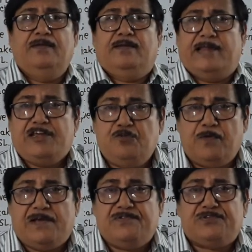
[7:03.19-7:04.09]

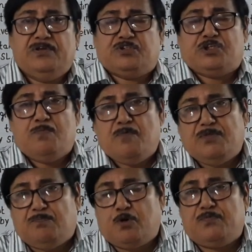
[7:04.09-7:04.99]
Likewise, some of the
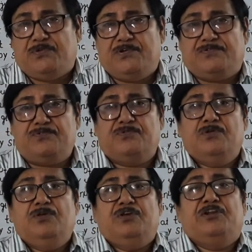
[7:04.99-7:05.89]
provisions
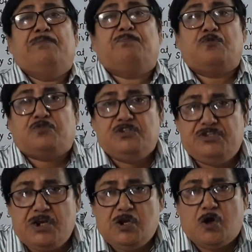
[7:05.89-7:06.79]
in a
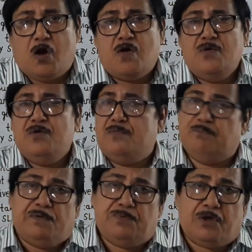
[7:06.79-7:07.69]
procedural law
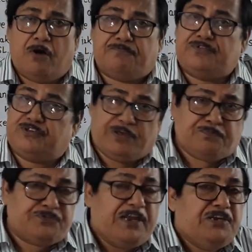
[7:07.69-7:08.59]
may be of
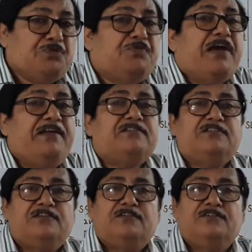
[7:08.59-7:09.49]
substantive character.